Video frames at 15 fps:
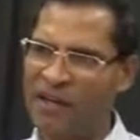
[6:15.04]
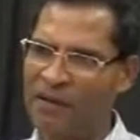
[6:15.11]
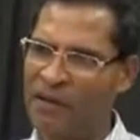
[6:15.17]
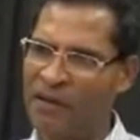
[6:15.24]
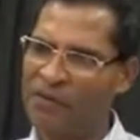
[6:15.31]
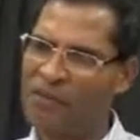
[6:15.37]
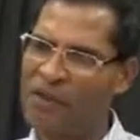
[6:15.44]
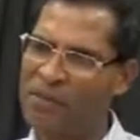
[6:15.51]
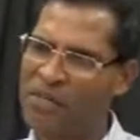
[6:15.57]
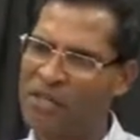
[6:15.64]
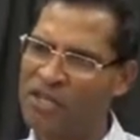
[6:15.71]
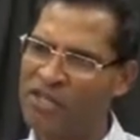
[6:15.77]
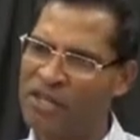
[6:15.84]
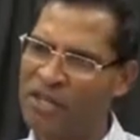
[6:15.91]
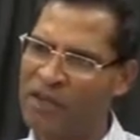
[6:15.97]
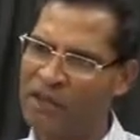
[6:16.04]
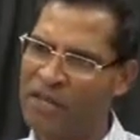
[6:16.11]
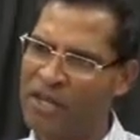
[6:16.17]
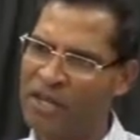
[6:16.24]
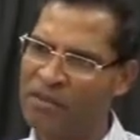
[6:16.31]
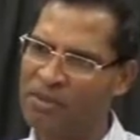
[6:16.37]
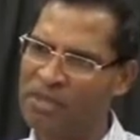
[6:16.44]
if I'm measuring a
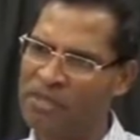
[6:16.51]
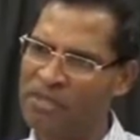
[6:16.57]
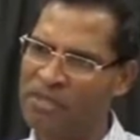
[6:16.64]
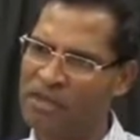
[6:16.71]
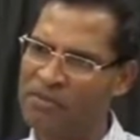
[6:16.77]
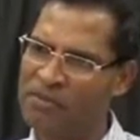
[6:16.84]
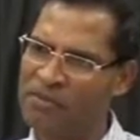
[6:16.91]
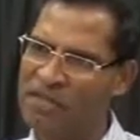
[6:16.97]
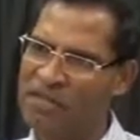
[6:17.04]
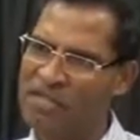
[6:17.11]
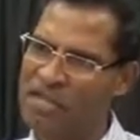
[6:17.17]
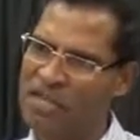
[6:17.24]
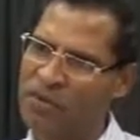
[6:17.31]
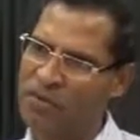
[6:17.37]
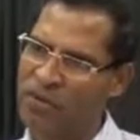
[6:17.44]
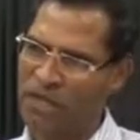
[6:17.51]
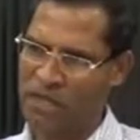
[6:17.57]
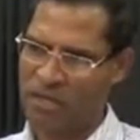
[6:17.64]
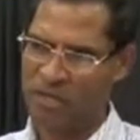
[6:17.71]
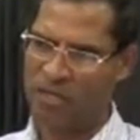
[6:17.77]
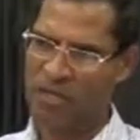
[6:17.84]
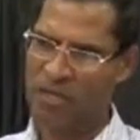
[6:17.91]
variable in terms of a degree